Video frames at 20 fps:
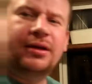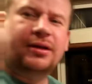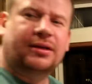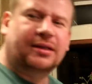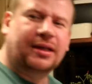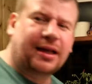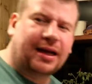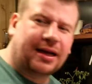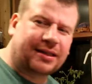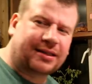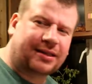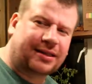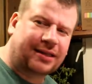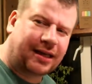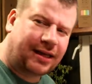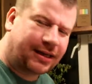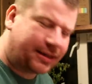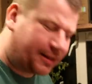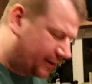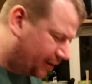So that's
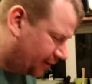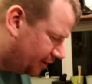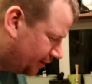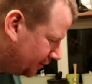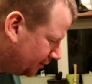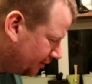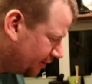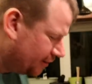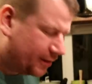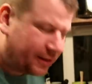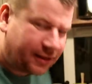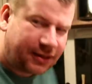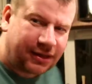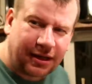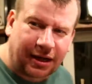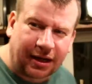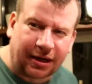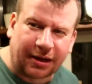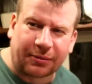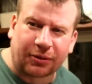it.
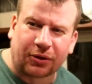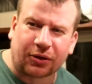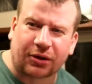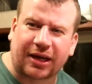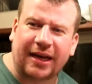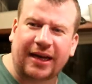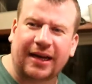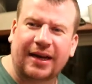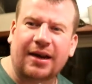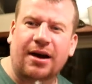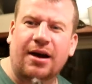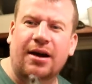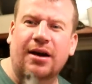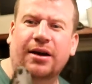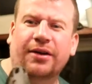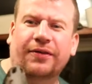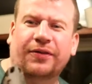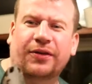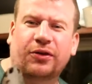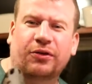And the more
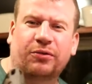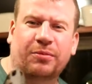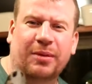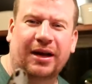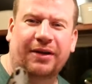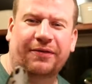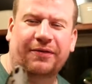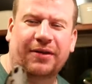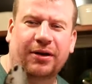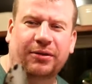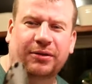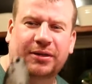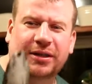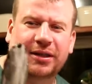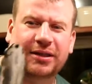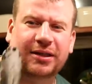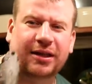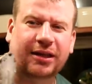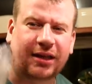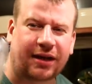keen-eyed of you may have
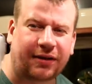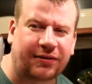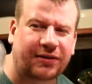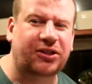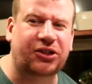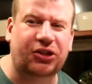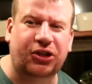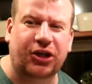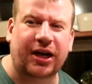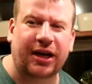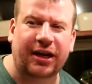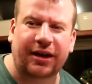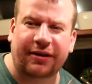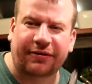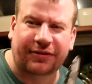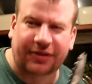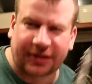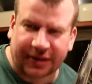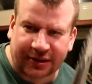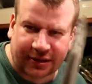noticed that I've
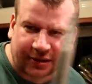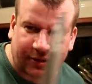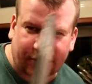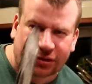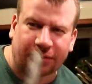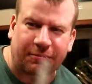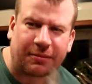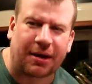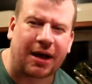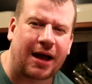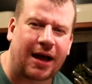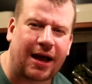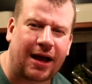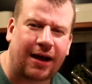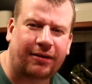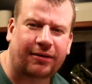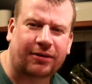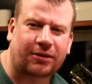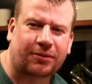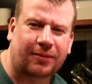shaved and cut my
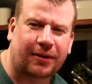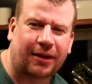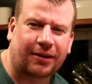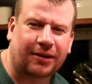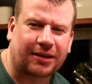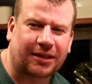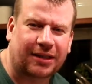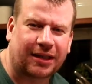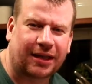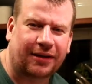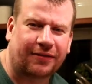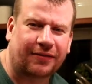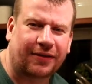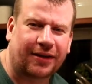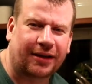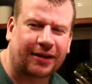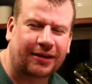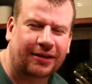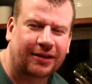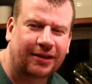hair as well this
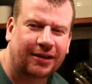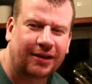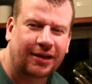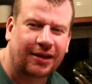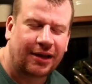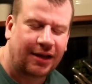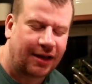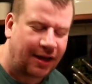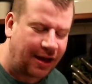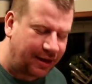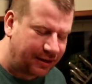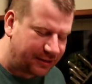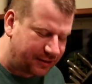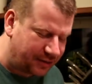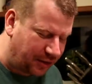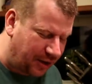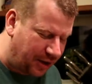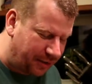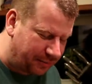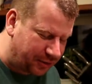evening.
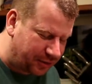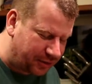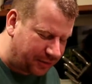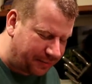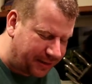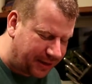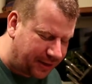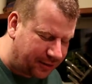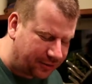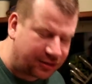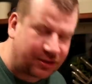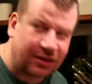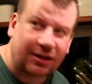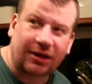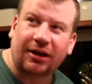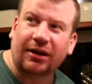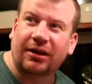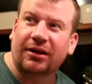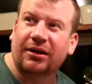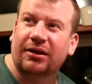So I'm just about
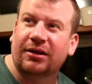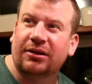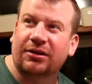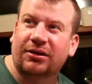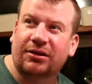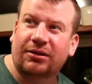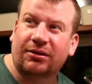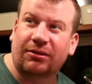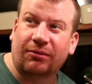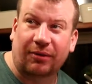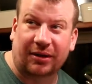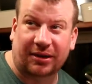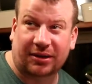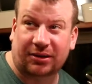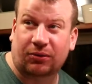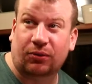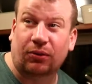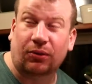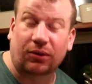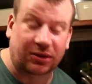to, well, it's
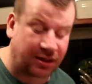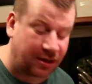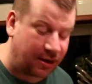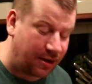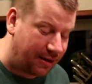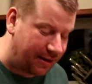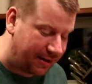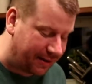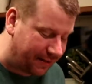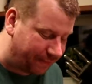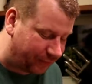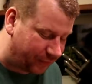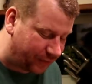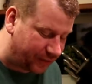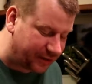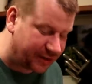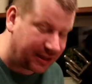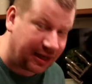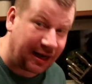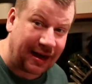quarter to nine,
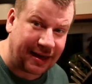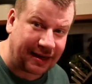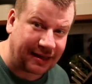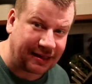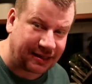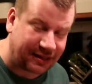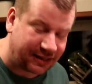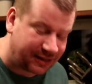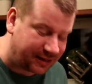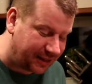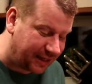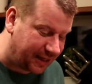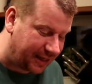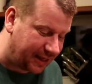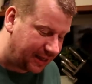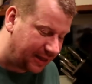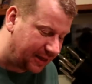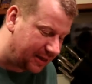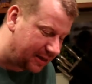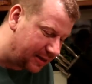so it's a late
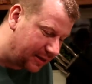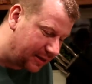tea.